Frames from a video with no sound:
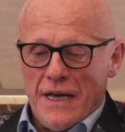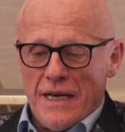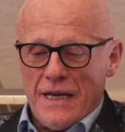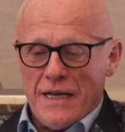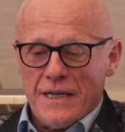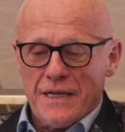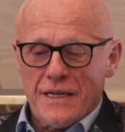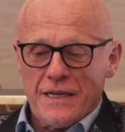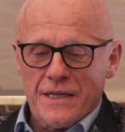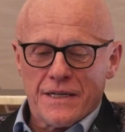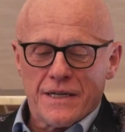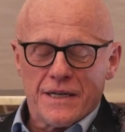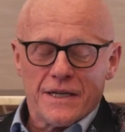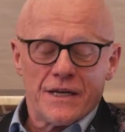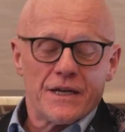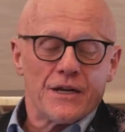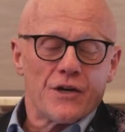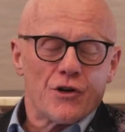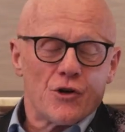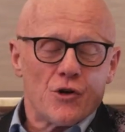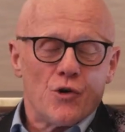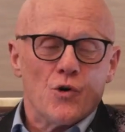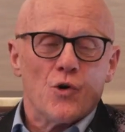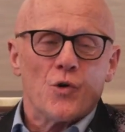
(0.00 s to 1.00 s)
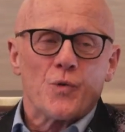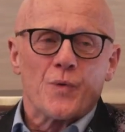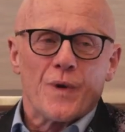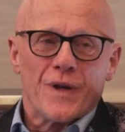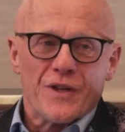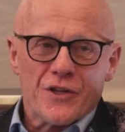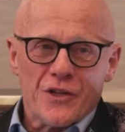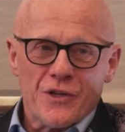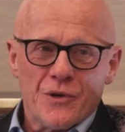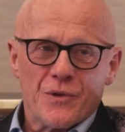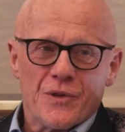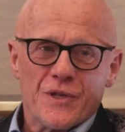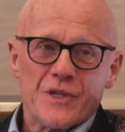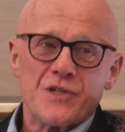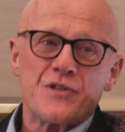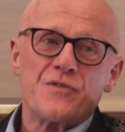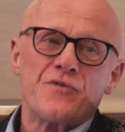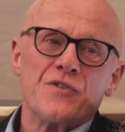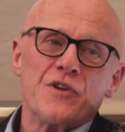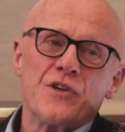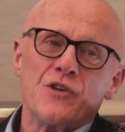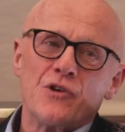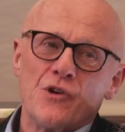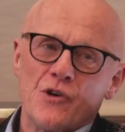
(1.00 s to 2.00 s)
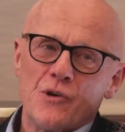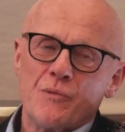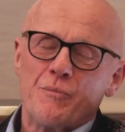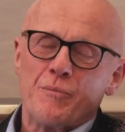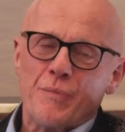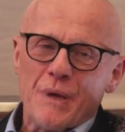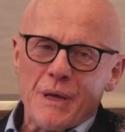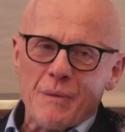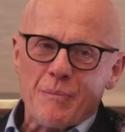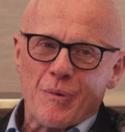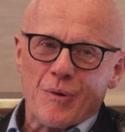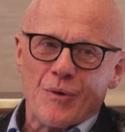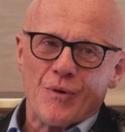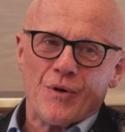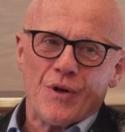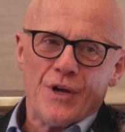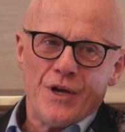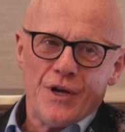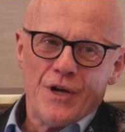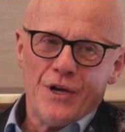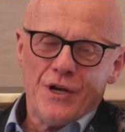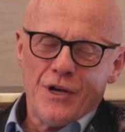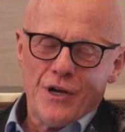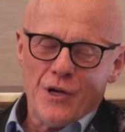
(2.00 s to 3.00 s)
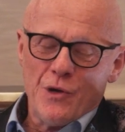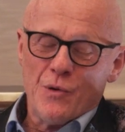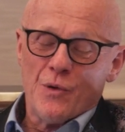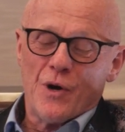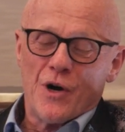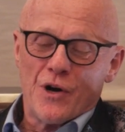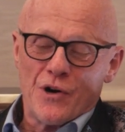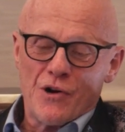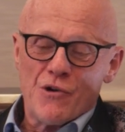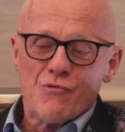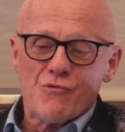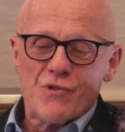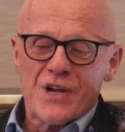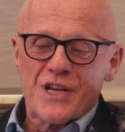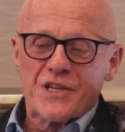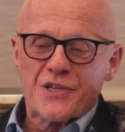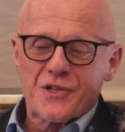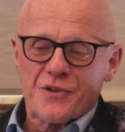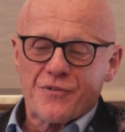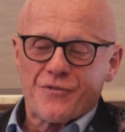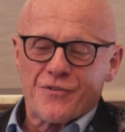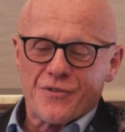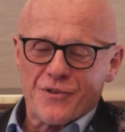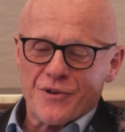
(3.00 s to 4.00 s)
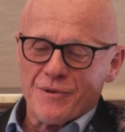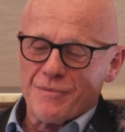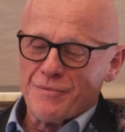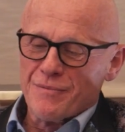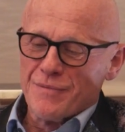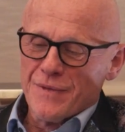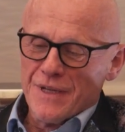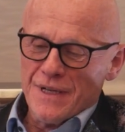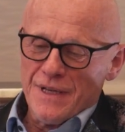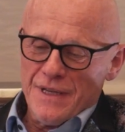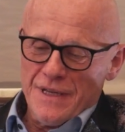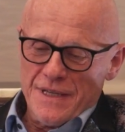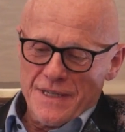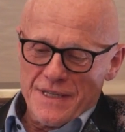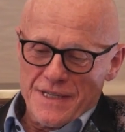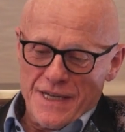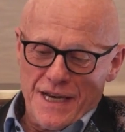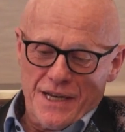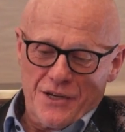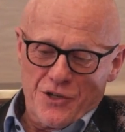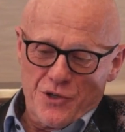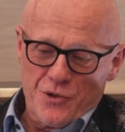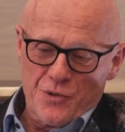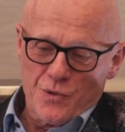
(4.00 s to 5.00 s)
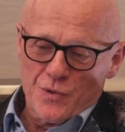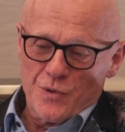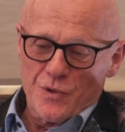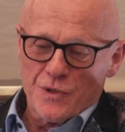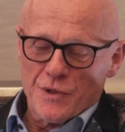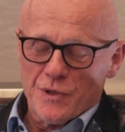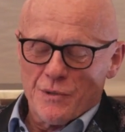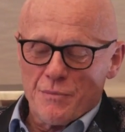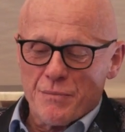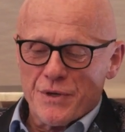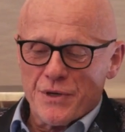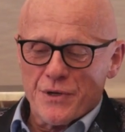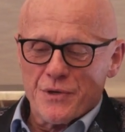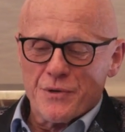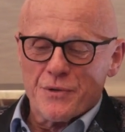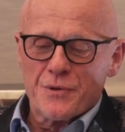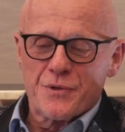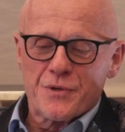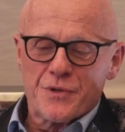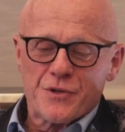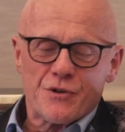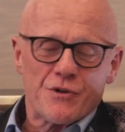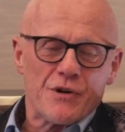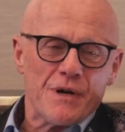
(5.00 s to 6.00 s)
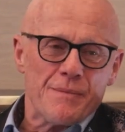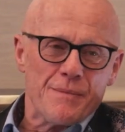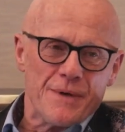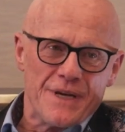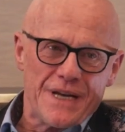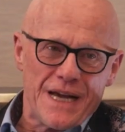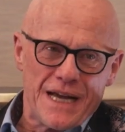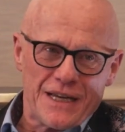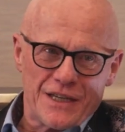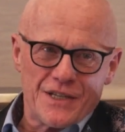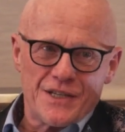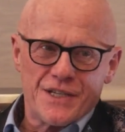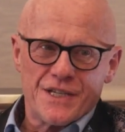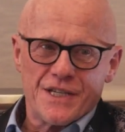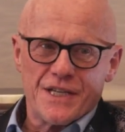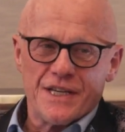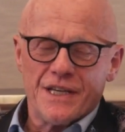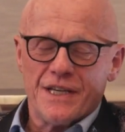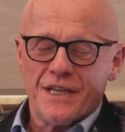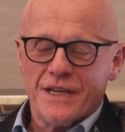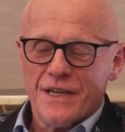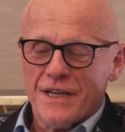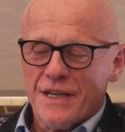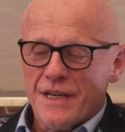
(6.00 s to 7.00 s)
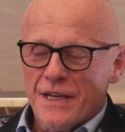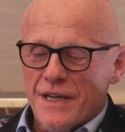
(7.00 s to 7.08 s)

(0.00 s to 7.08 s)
And Caudwell Youth is for young people who are at risk from sexual abuse, criminality,